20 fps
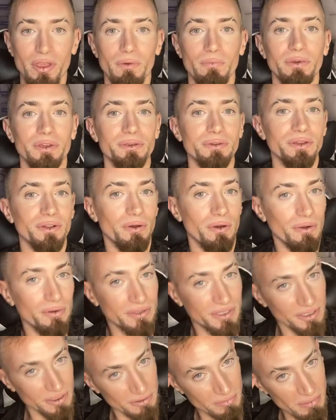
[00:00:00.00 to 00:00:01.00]
What you can
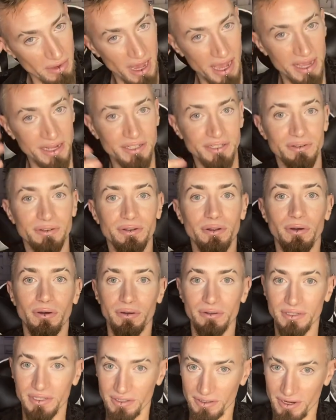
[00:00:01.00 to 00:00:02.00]
hold in your mind, you can
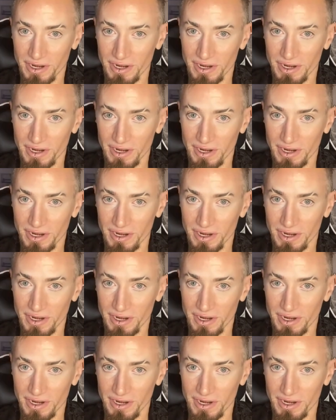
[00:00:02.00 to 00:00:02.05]
hold in your